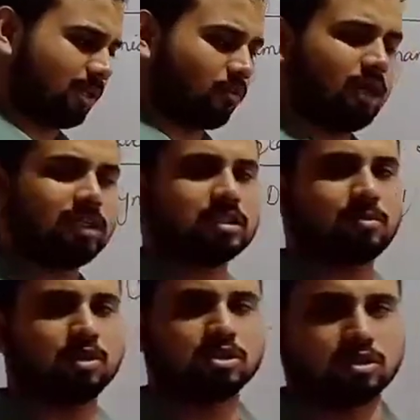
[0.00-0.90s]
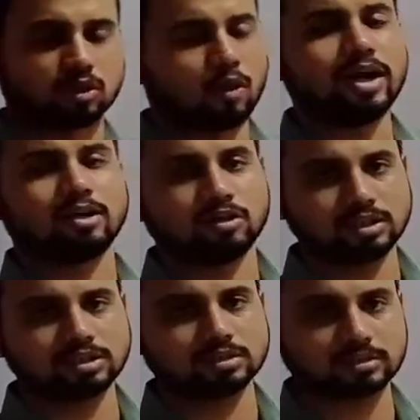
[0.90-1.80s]
when suppose no error
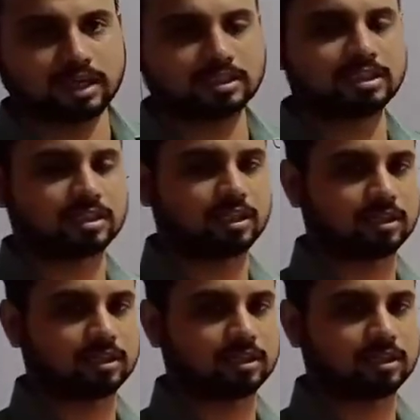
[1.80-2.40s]
is existed,